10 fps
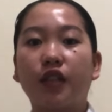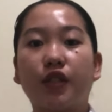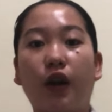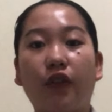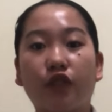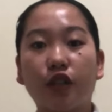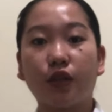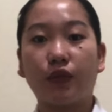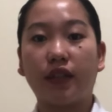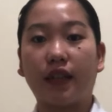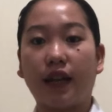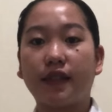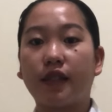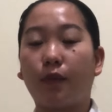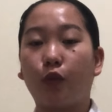So after doing that,
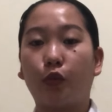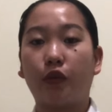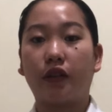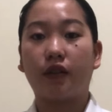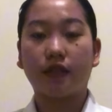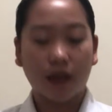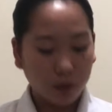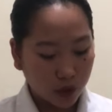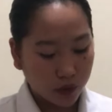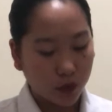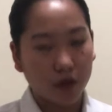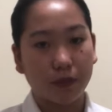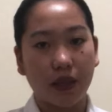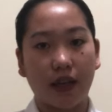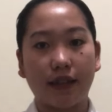someone will
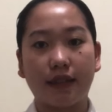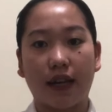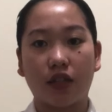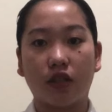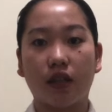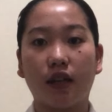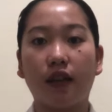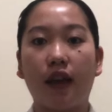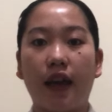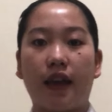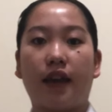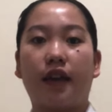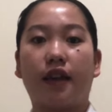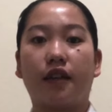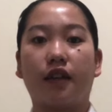be attaching
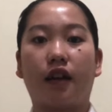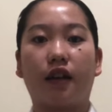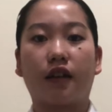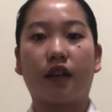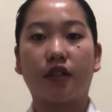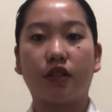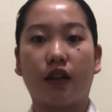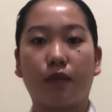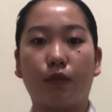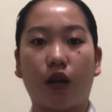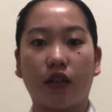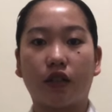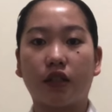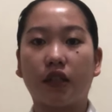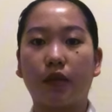a cardiac
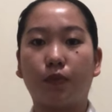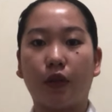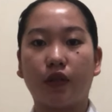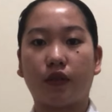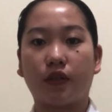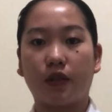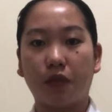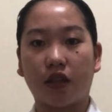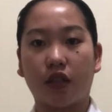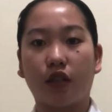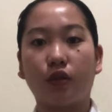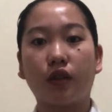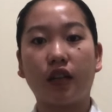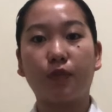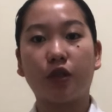monitor and pulse oximeter to
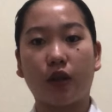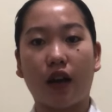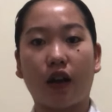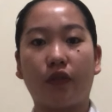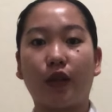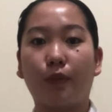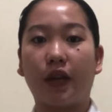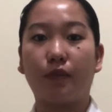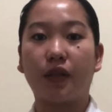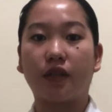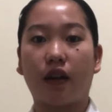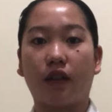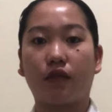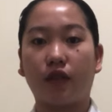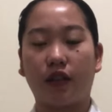keep track of the baby's
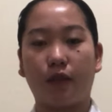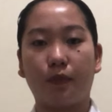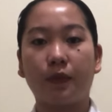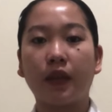heart rhythm.